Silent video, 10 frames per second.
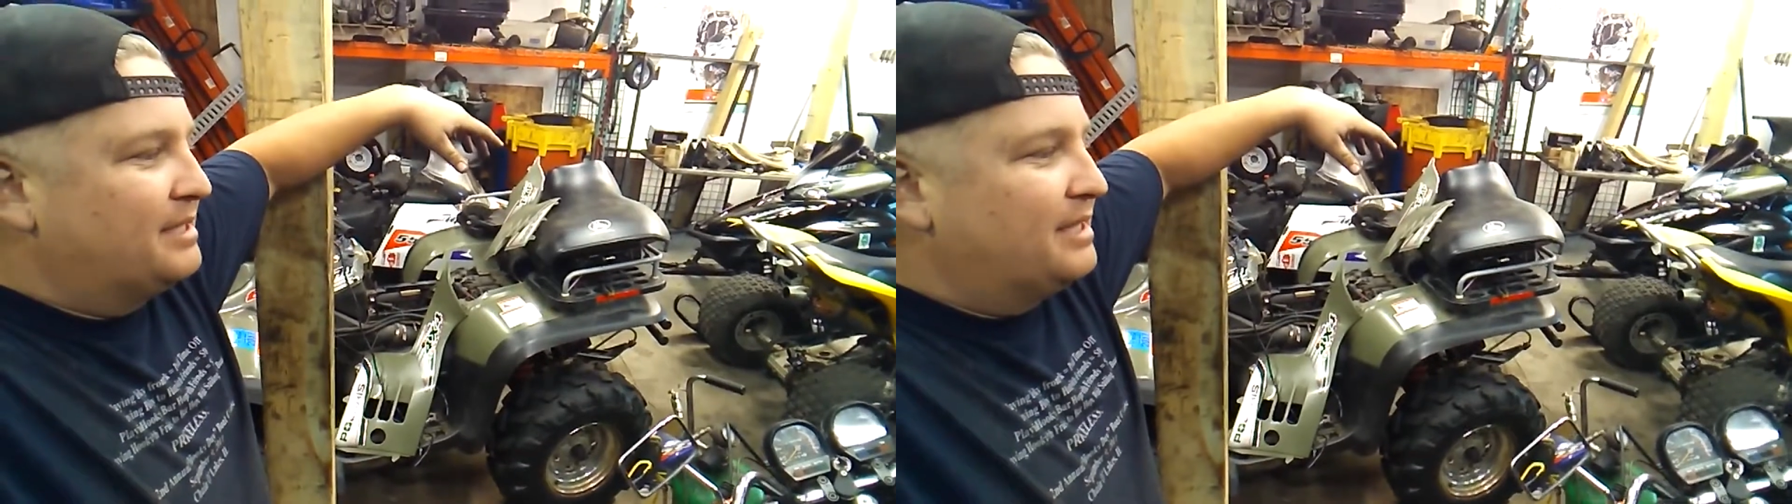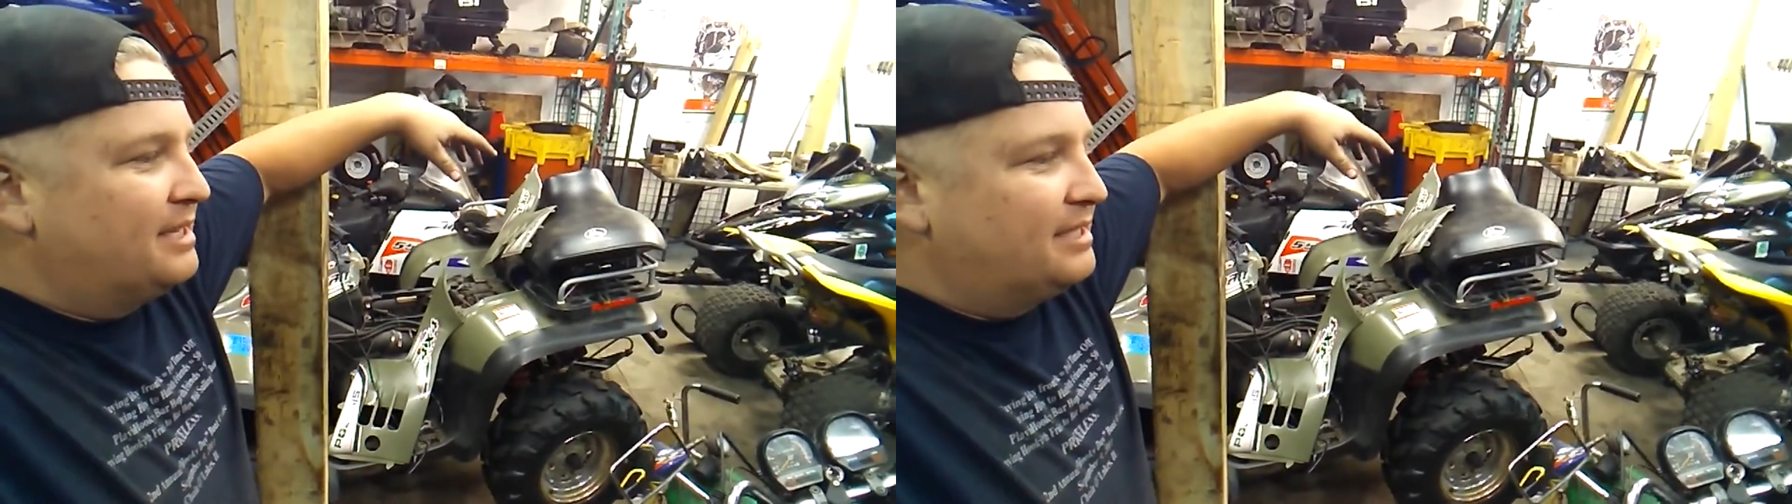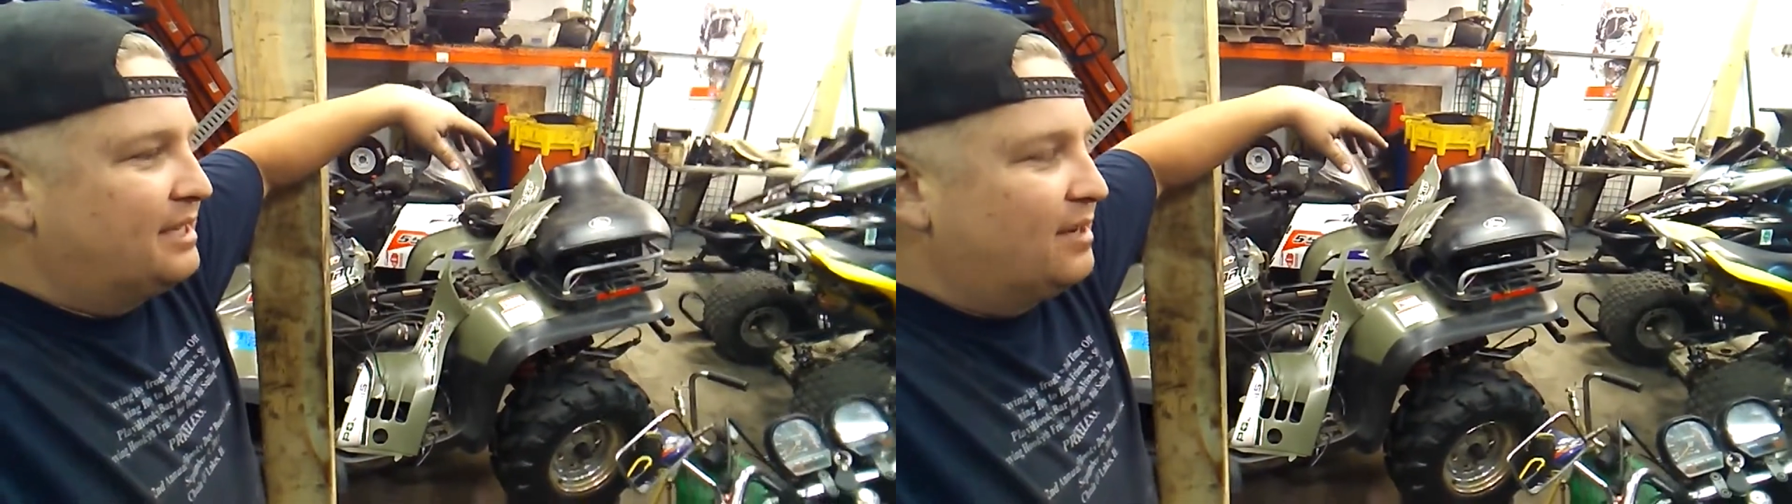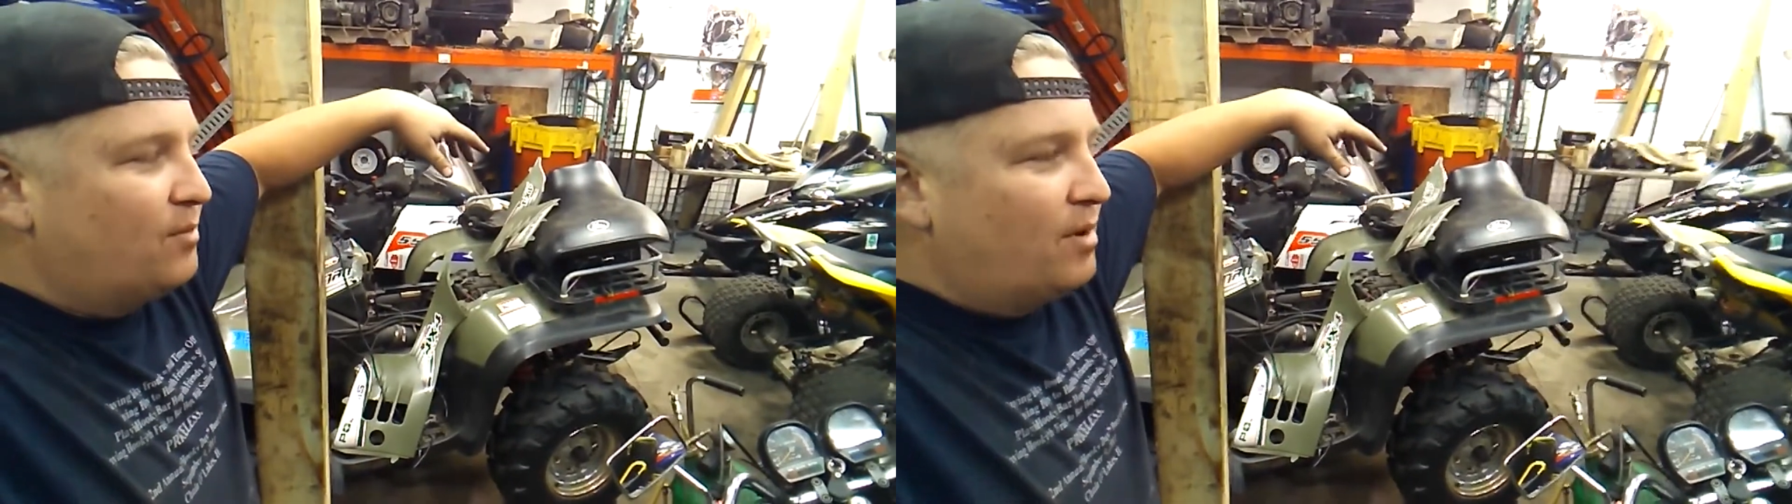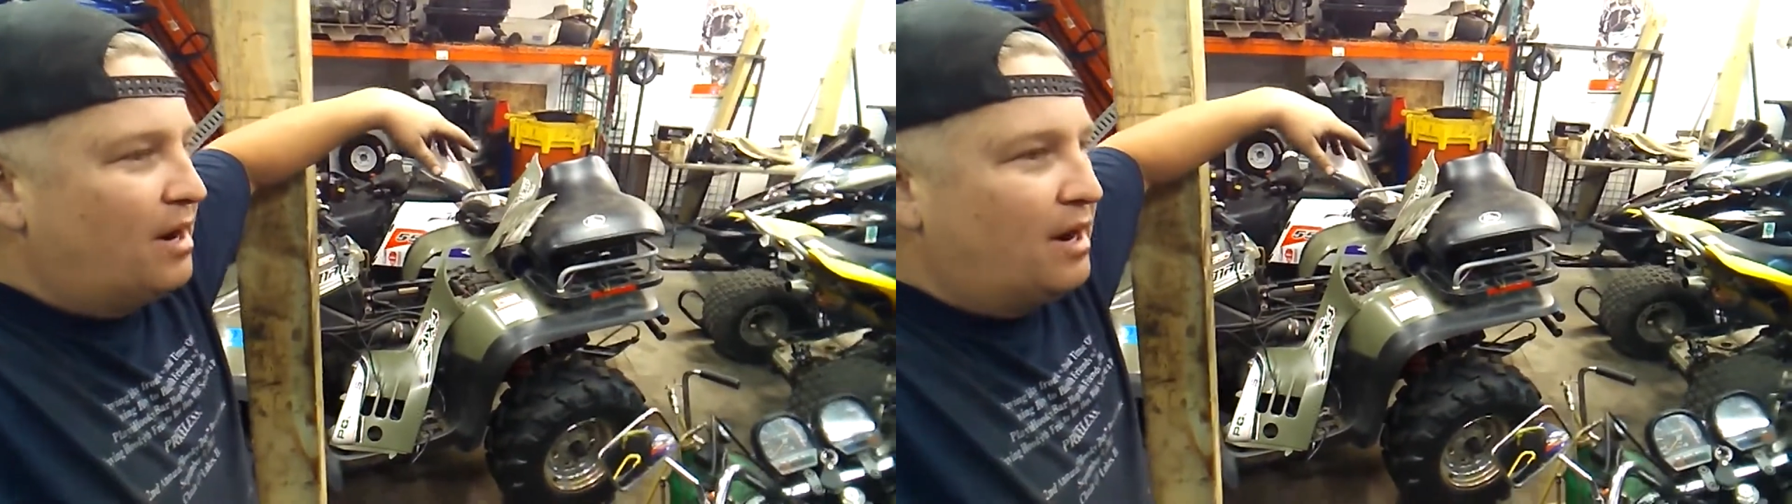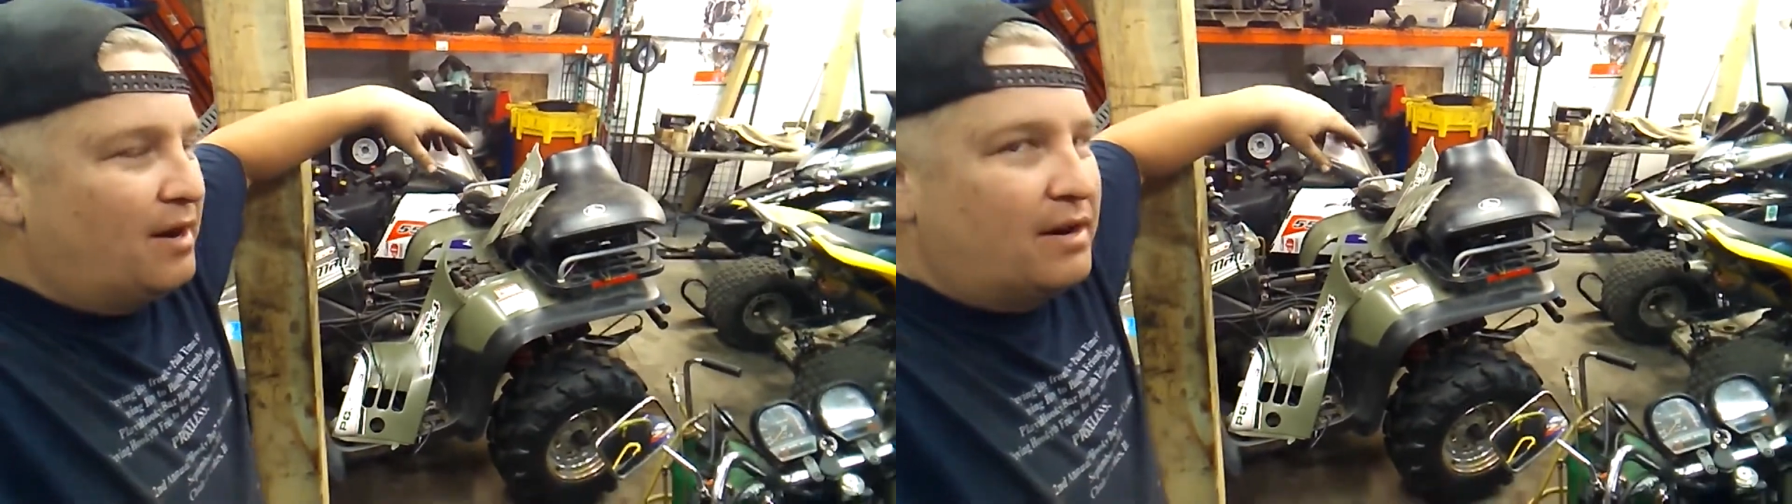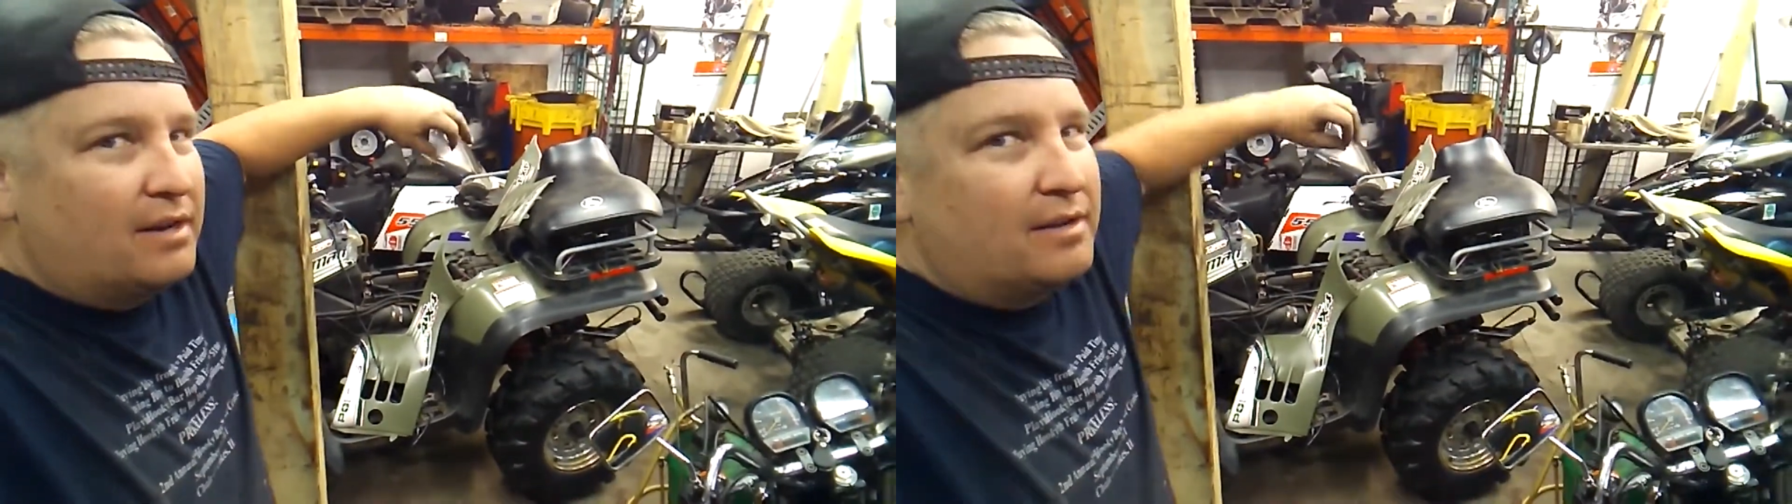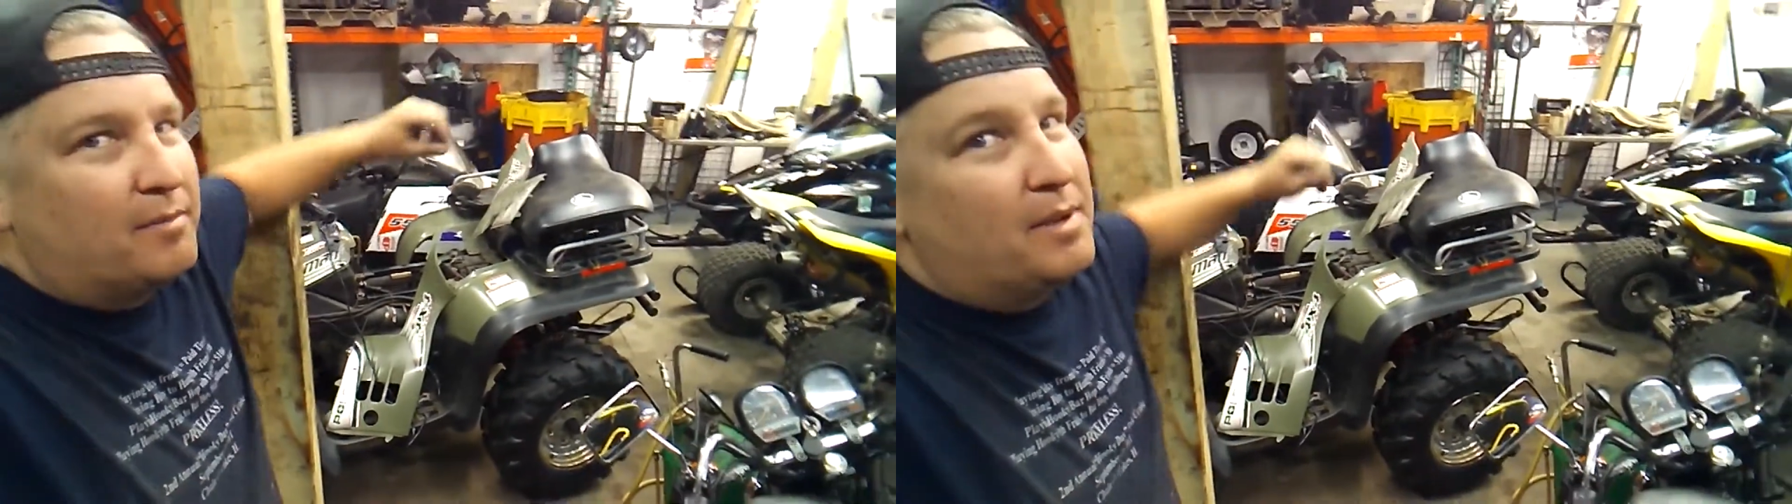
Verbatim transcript: season where